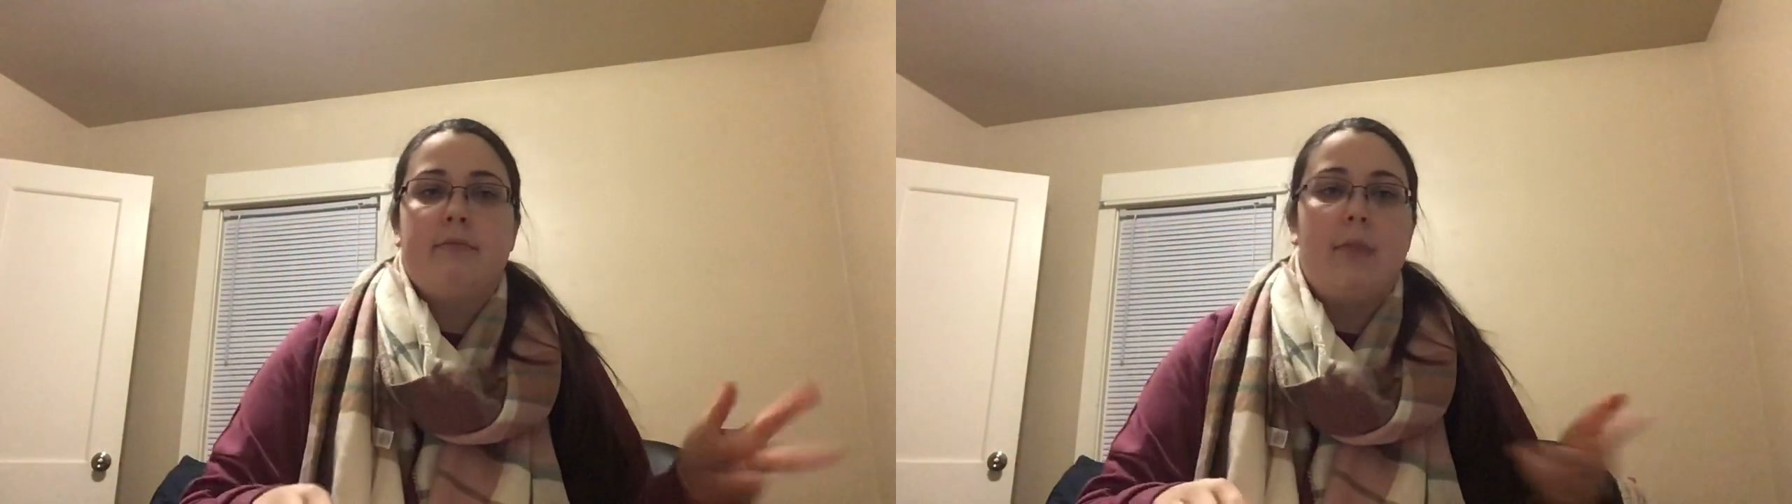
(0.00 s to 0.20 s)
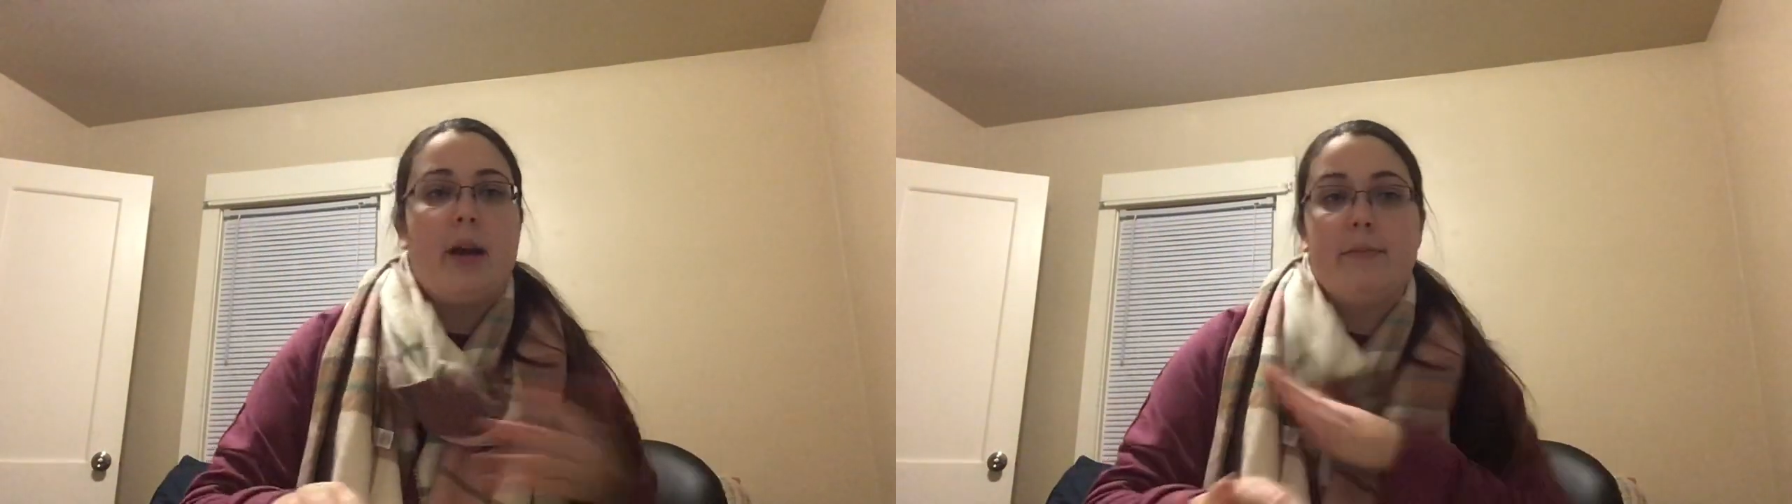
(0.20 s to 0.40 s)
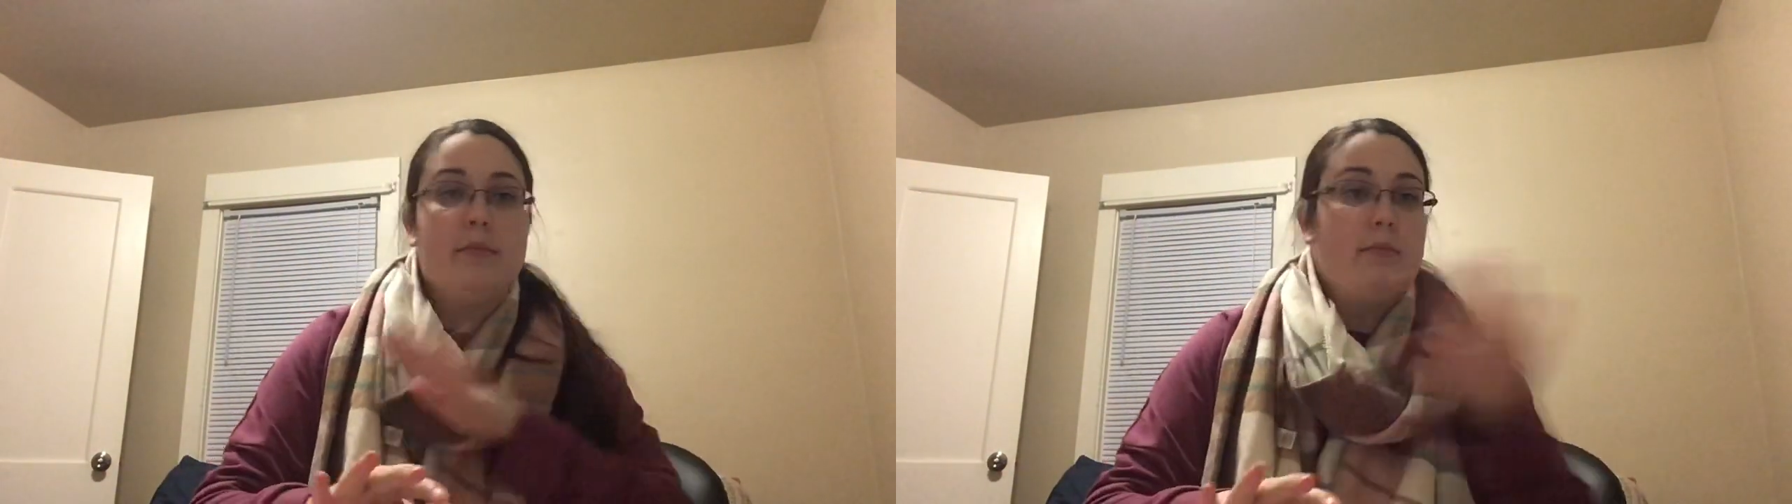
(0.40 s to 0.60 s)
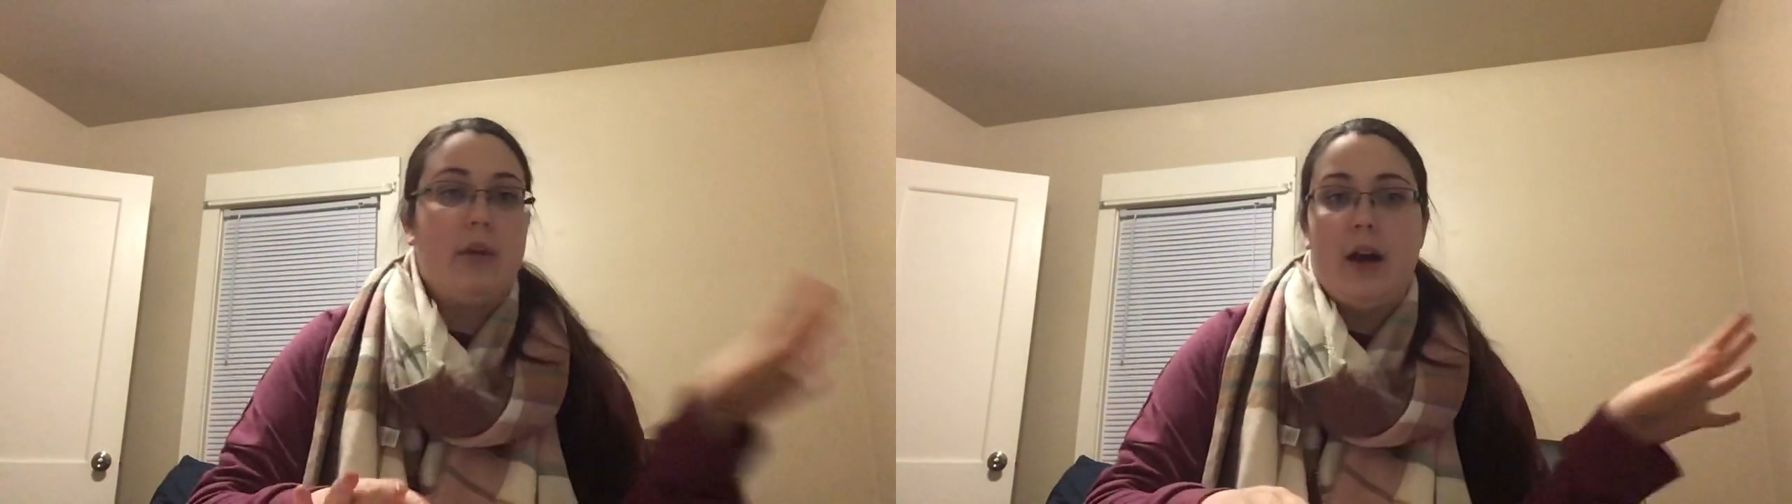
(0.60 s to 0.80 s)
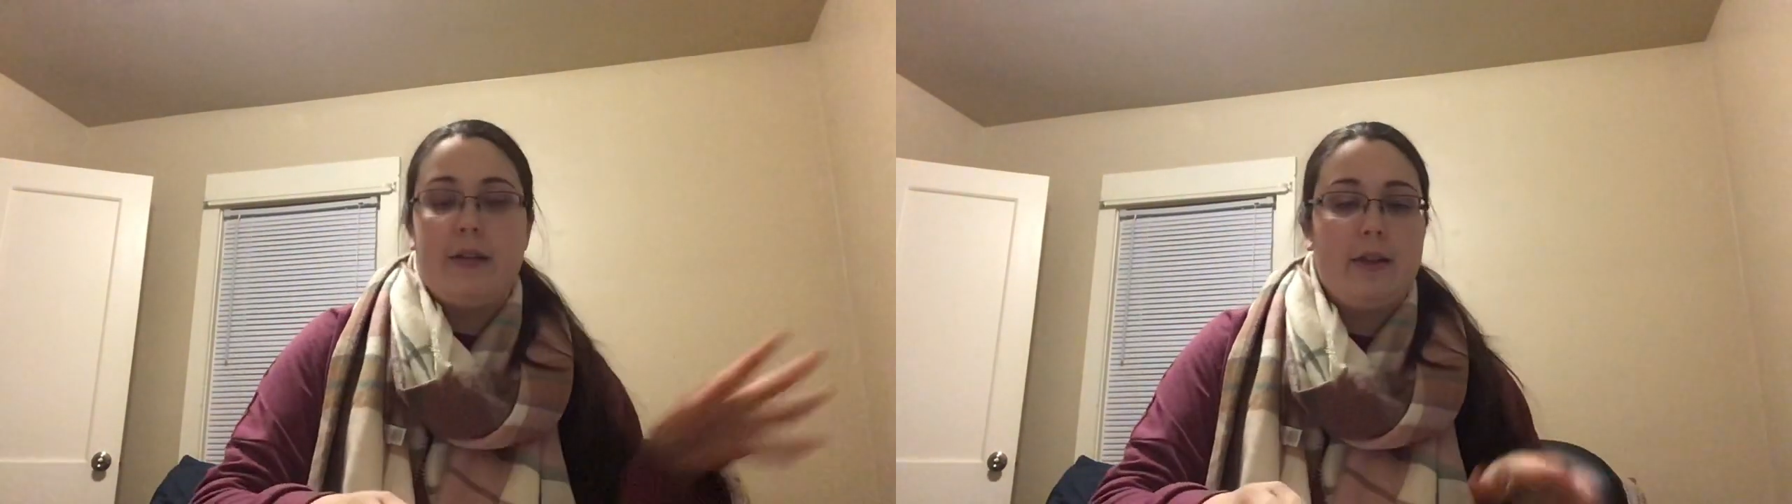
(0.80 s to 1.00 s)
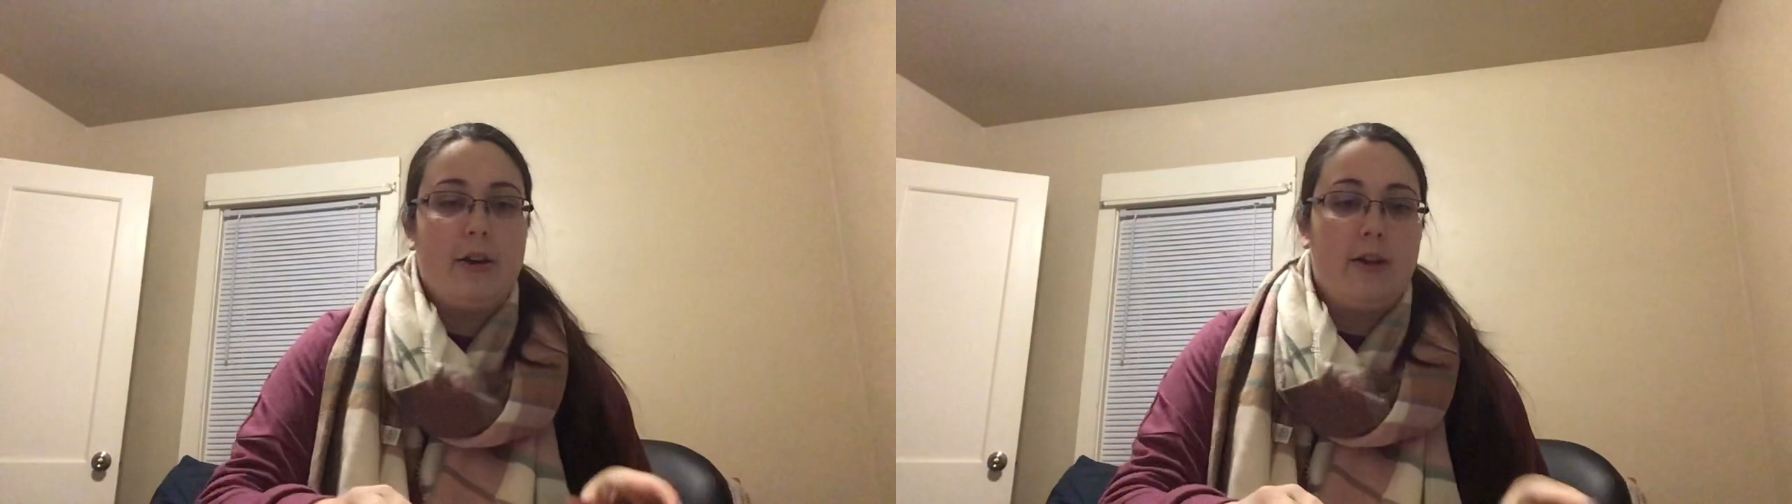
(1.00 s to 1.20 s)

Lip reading: I'm not there.